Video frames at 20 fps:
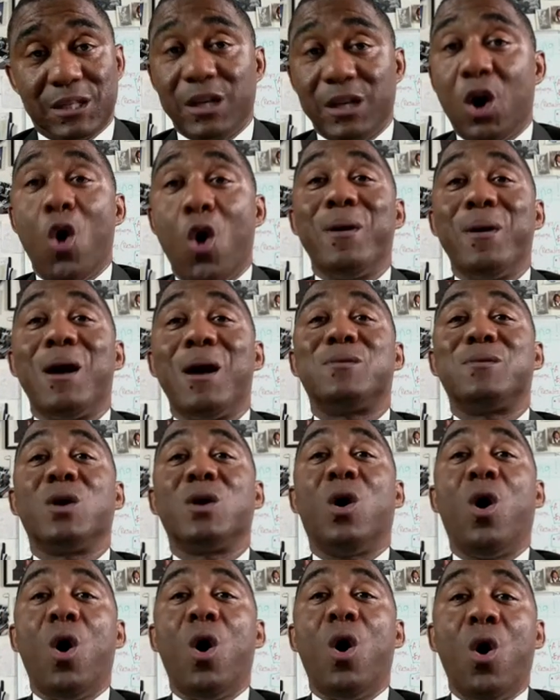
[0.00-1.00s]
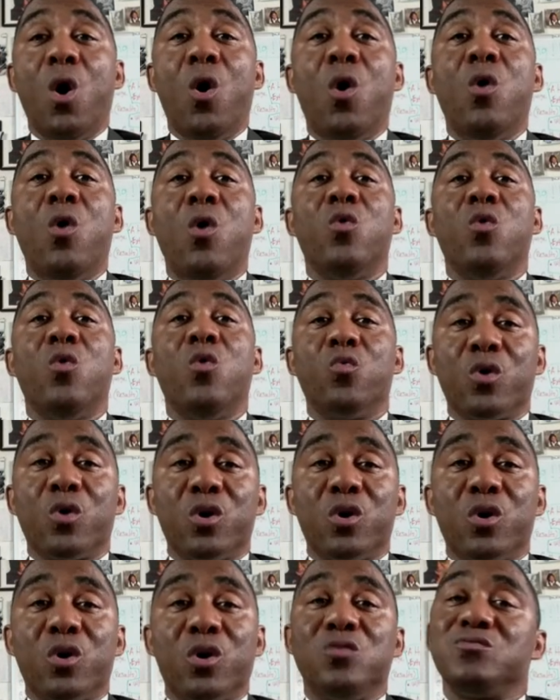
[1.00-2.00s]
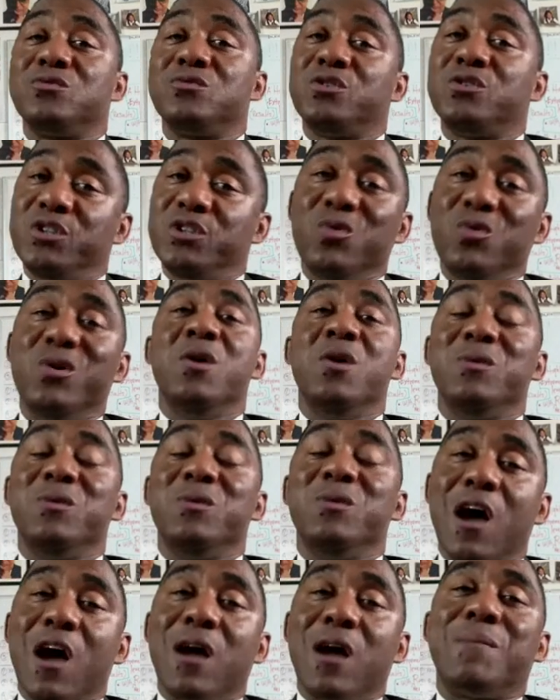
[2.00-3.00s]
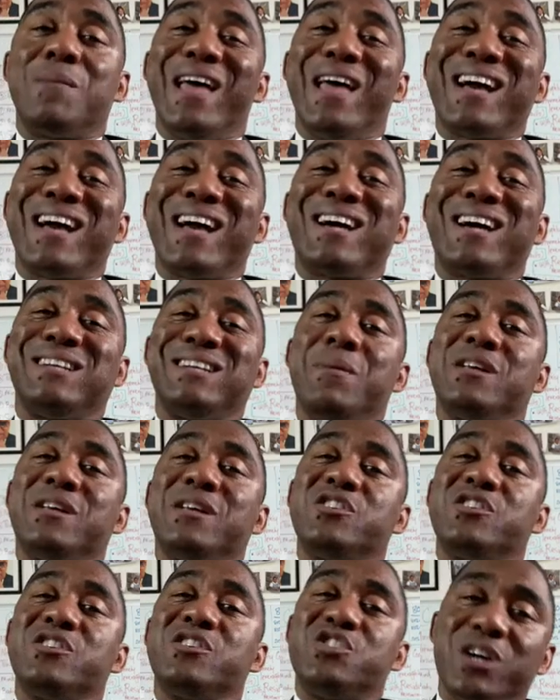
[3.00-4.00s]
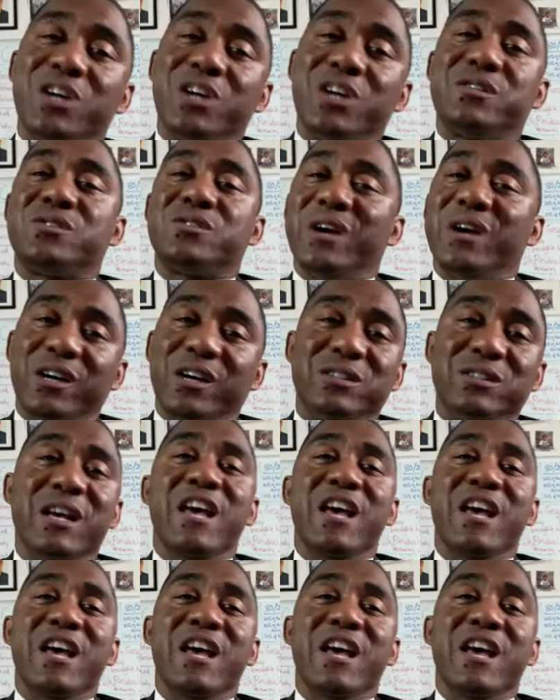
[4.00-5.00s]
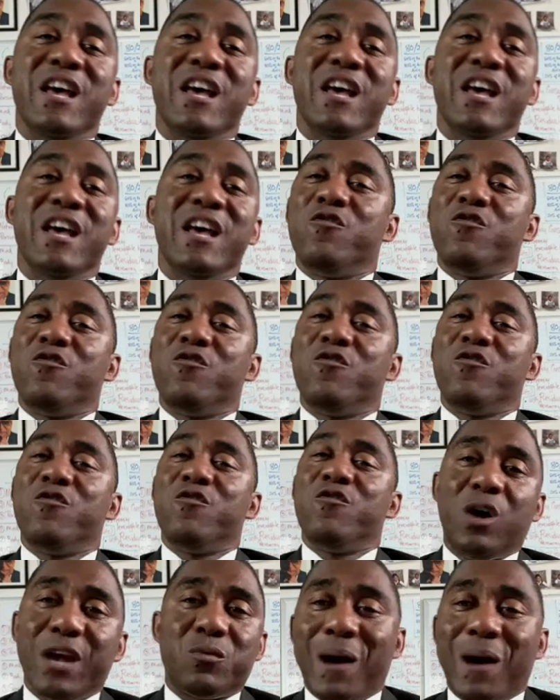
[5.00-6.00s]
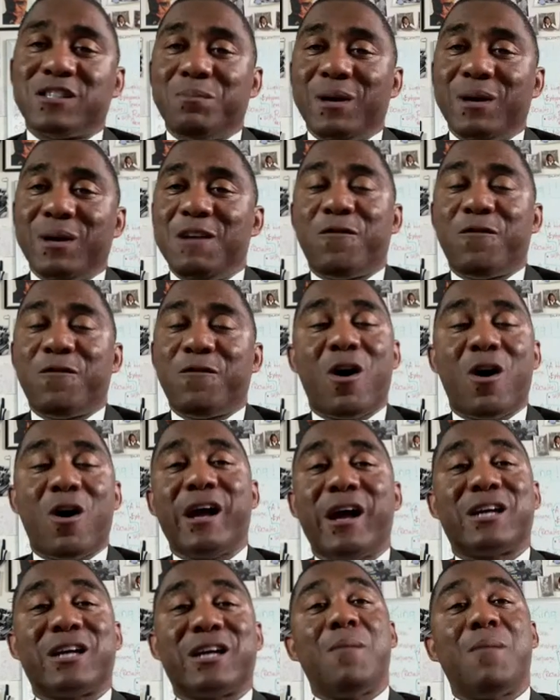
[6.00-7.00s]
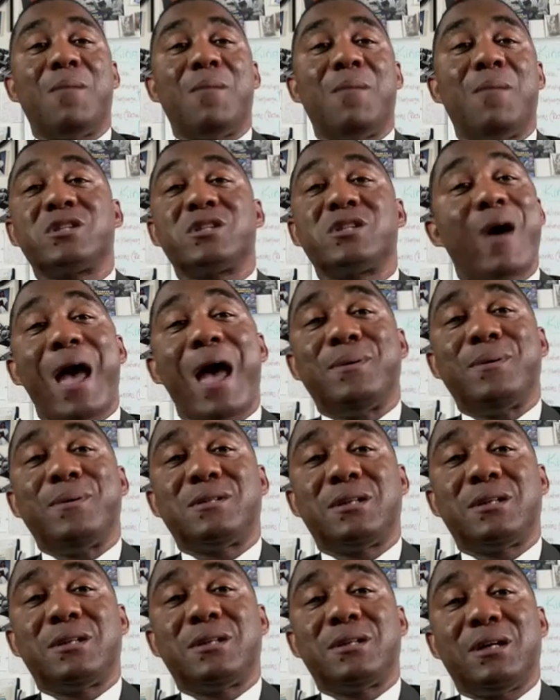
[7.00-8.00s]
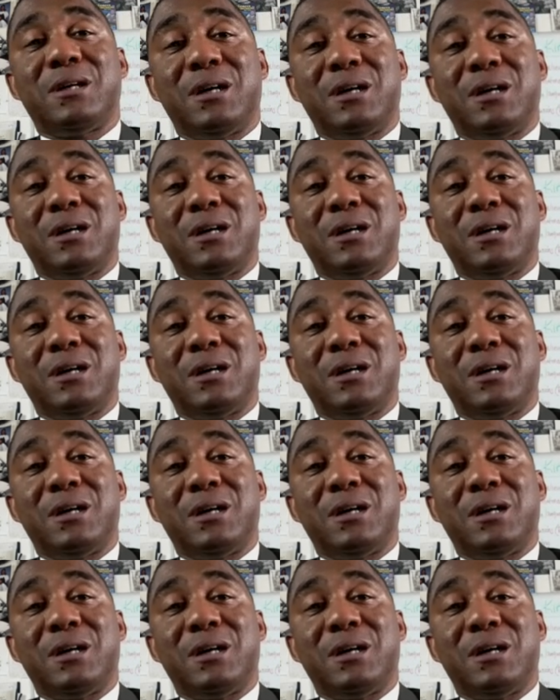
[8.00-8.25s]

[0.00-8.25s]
Can open up the whole world to you. We're talking about economic justice or else. If we don't take responsibility for our economics, what's going to happen to us?